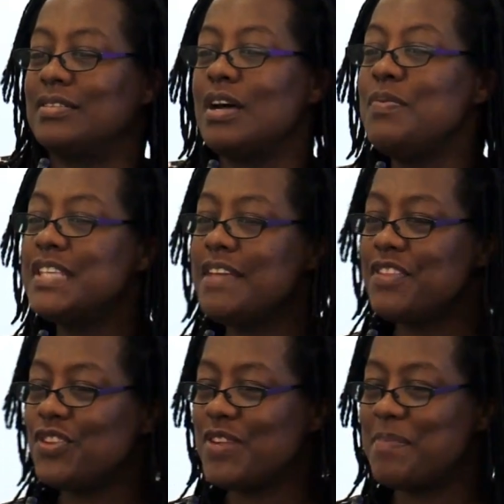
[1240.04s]
I was there for
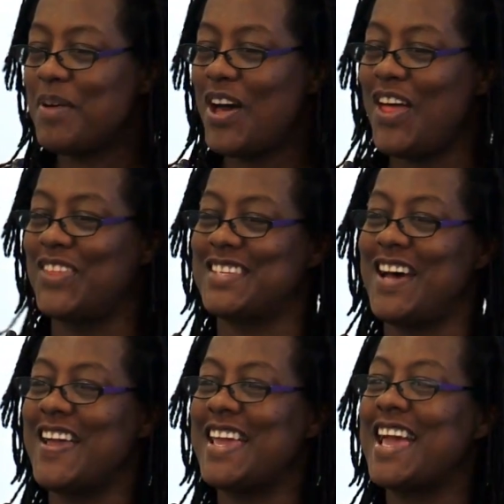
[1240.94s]
3 births.
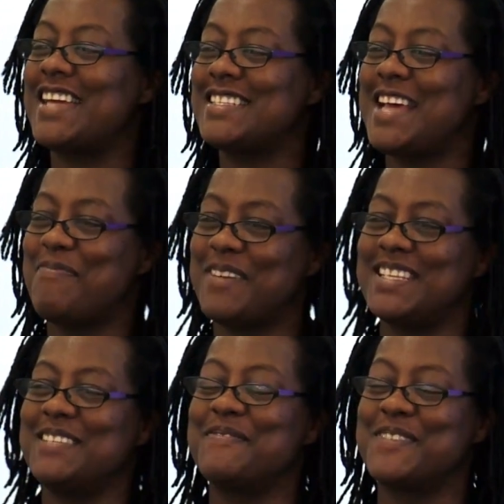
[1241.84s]
I get
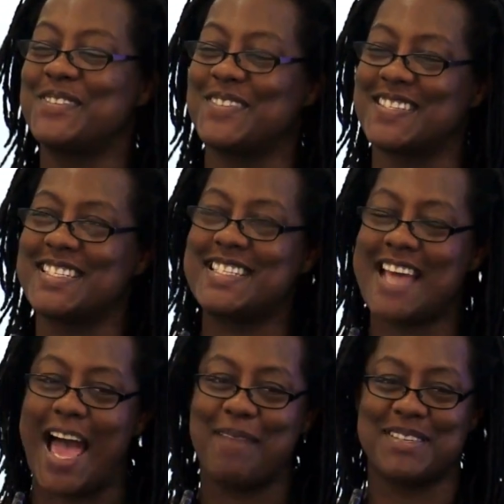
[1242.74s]
Japanese food on
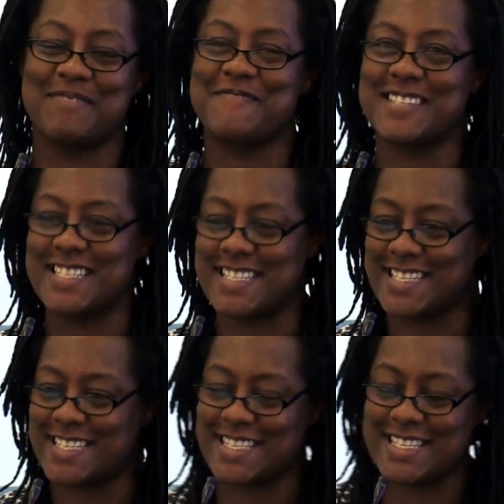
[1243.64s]
tap. It's
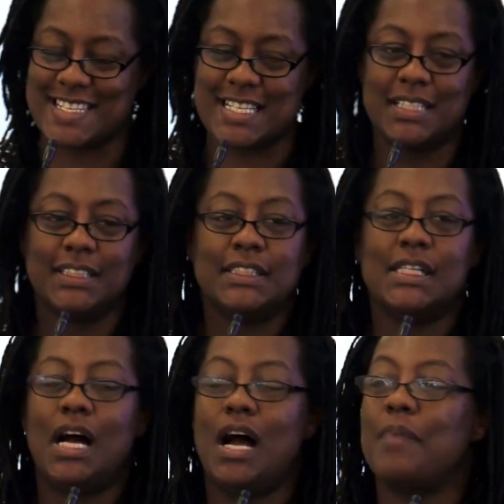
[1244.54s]
fantastic.
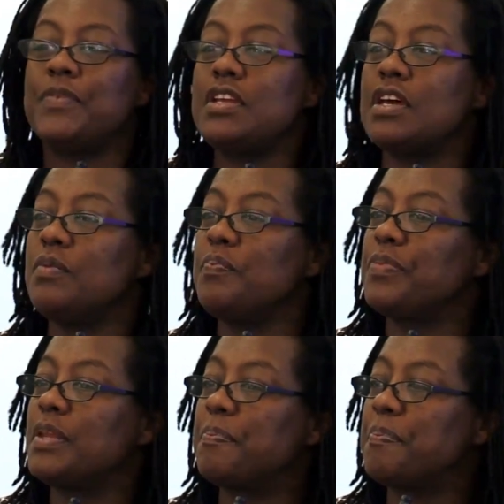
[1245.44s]
You know,
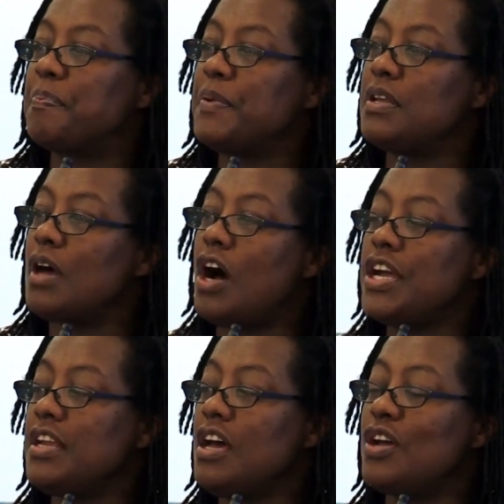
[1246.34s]
but
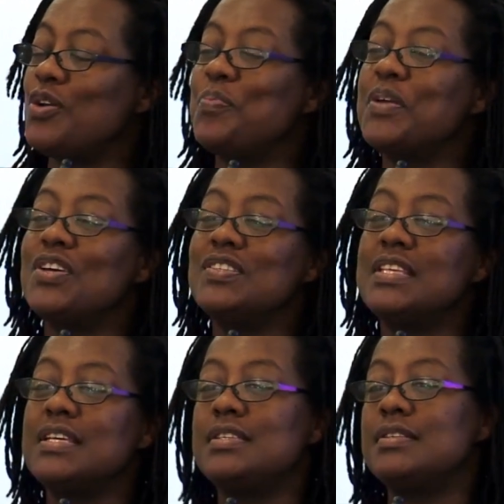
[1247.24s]
I know because
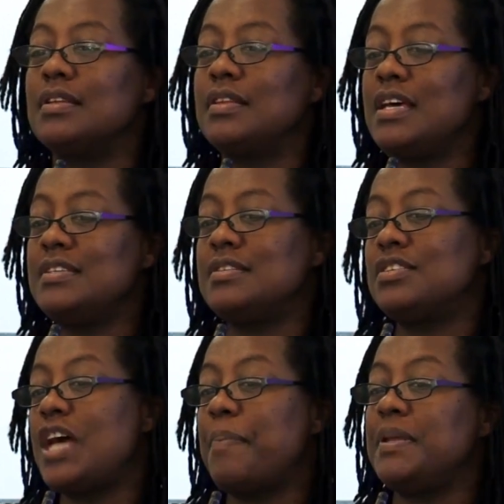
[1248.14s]
theirs is a
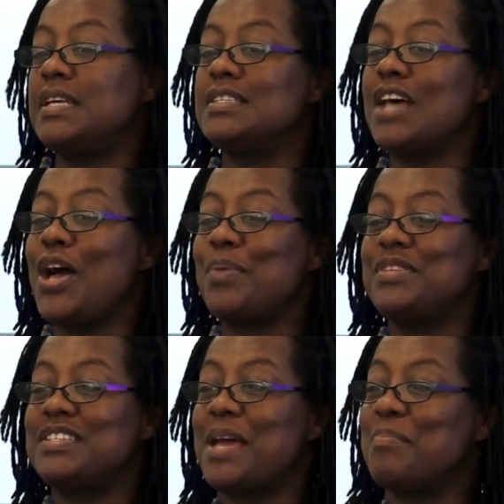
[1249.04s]
Japanese home
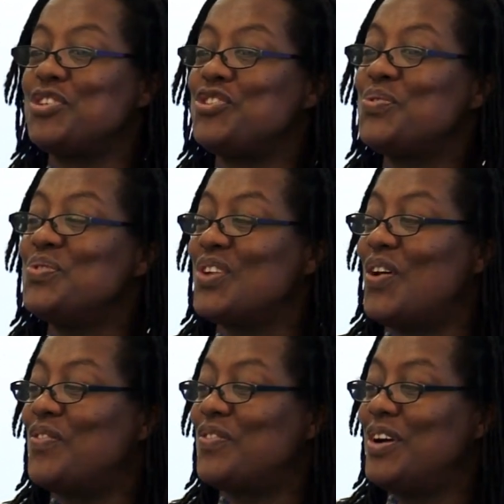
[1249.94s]
to take my shoes
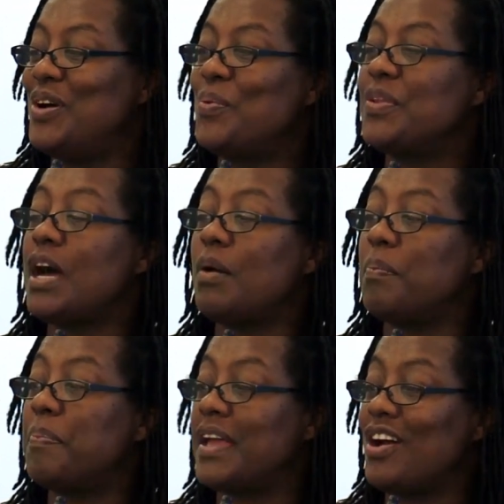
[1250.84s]
off
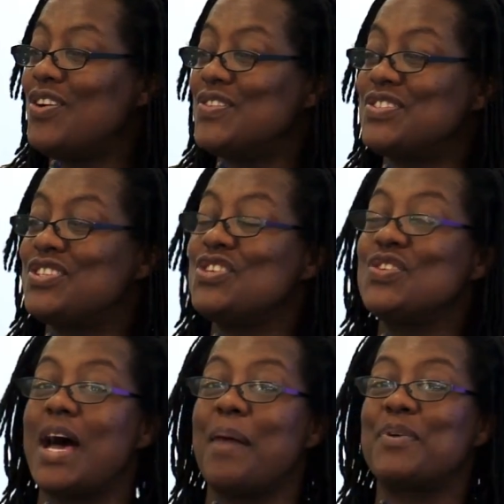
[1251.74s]
without being asked to do
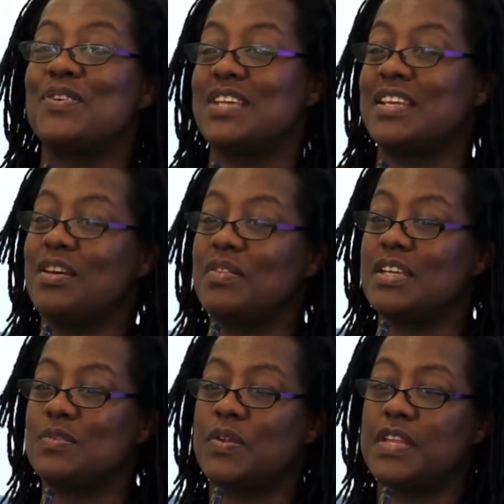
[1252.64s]
that, because I know
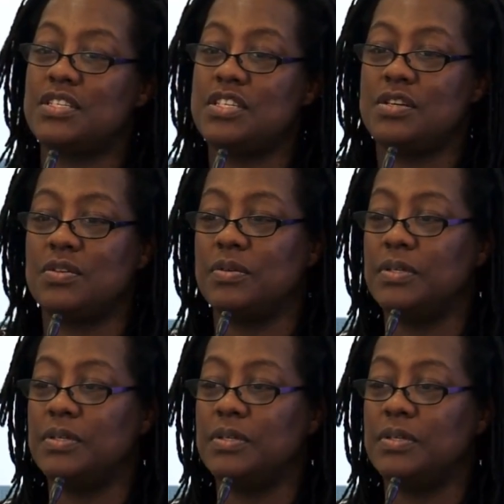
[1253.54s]
that's what they do.